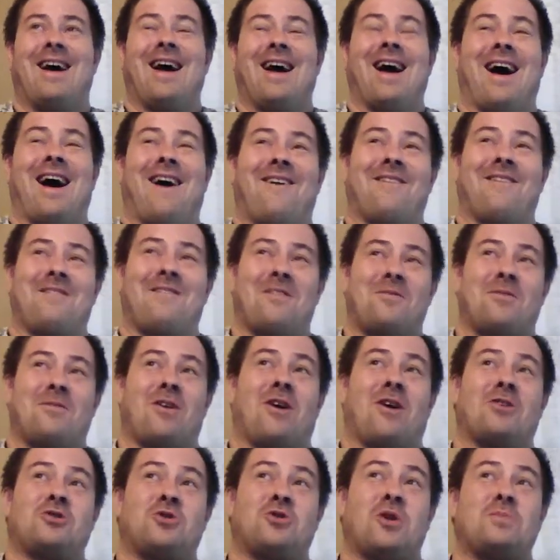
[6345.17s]
I remember
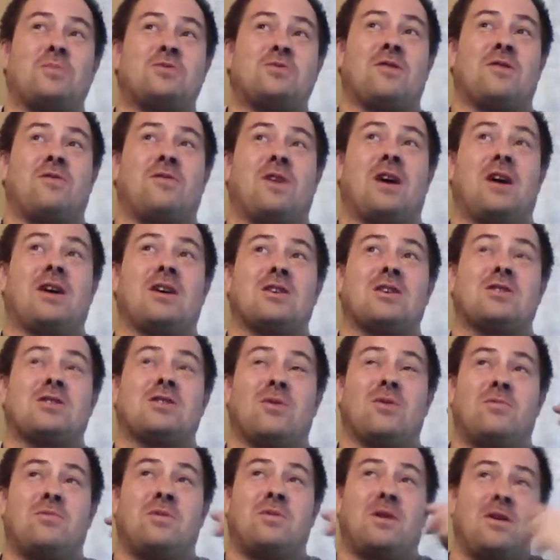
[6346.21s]
our trips to Vegas
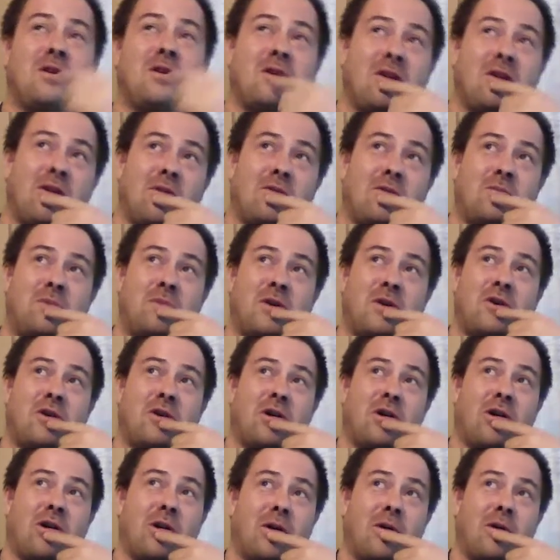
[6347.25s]
would be
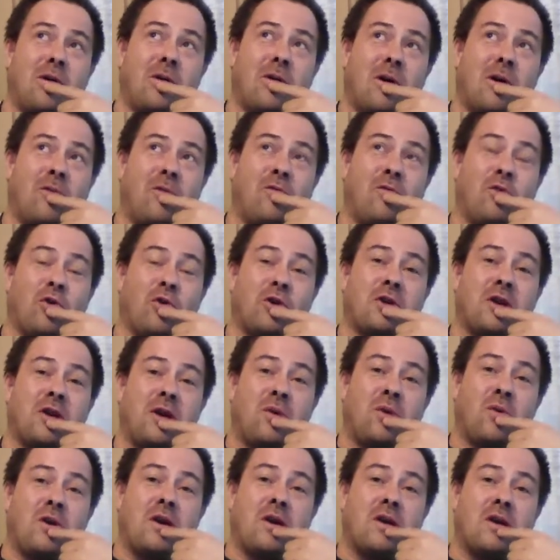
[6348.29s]
a 4 day
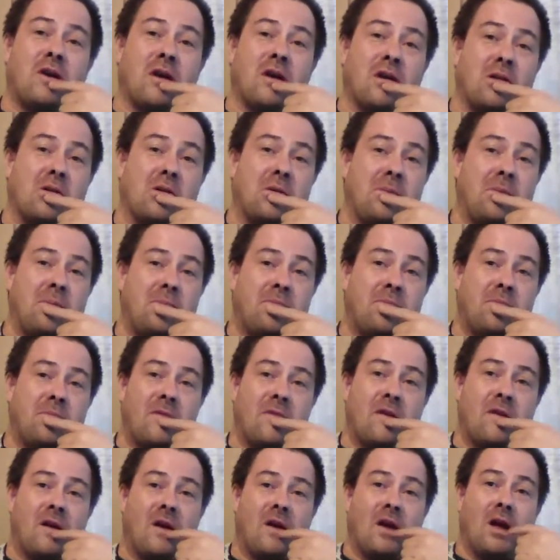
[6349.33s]
weekend,
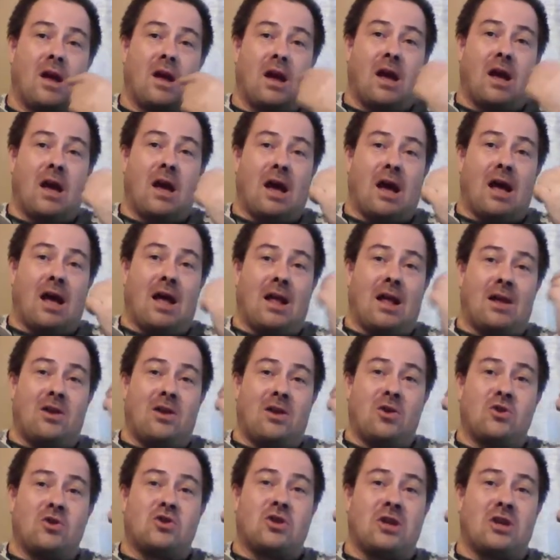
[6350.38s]
and
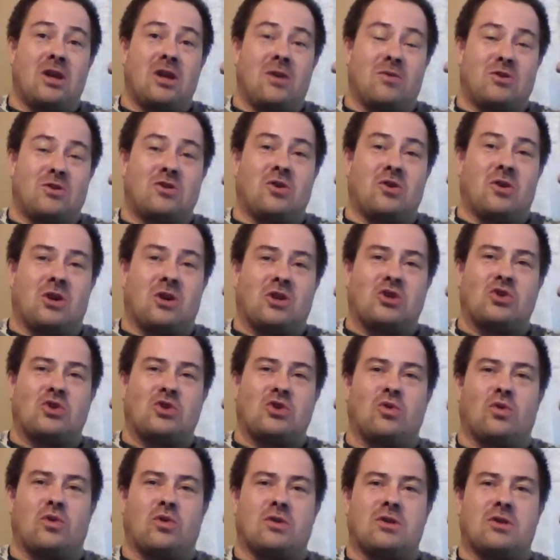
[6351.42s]
usually it was during
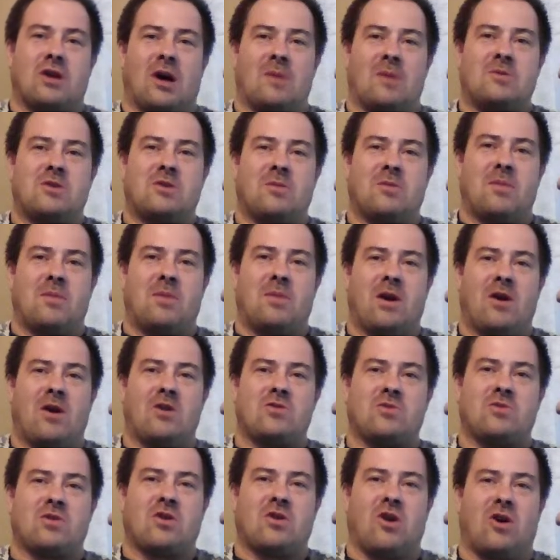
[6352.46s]
school time. So my
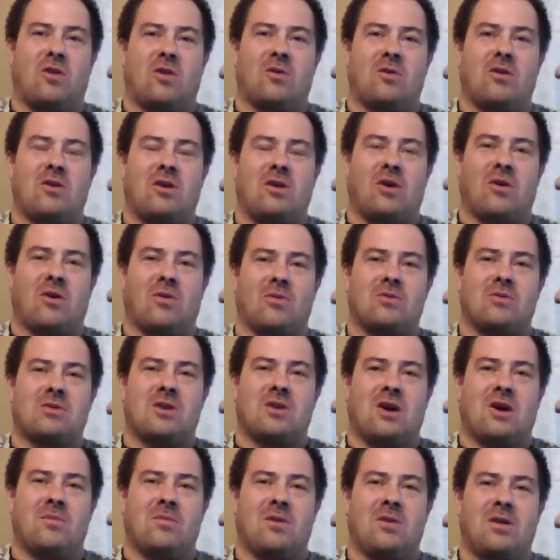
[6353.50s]
parents would tell
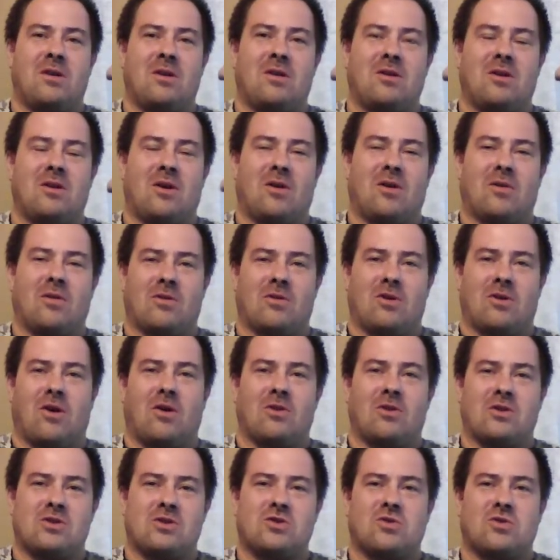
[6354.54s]
me, call
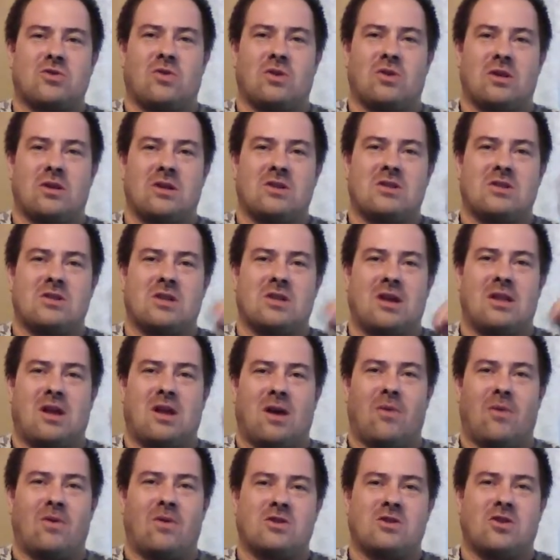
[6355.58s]
the school and say that
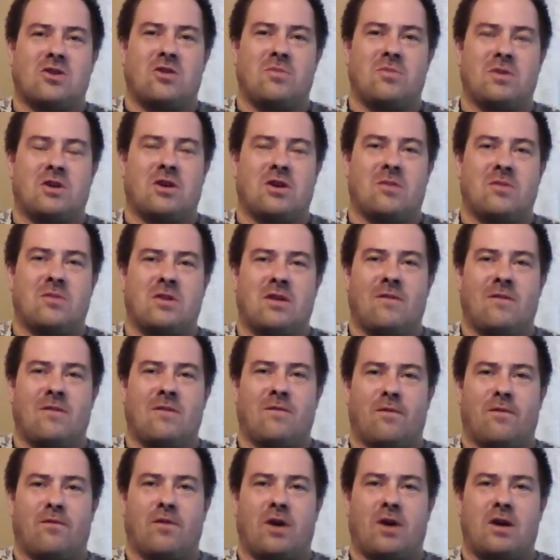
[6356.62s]
I wasn't going to be coming in
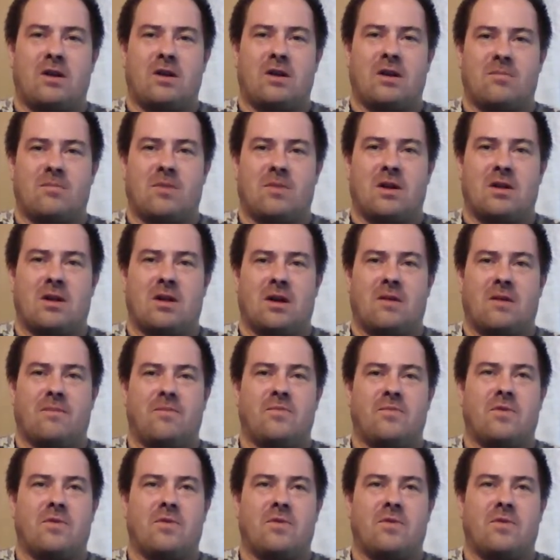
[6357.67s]
for Friday and Monday.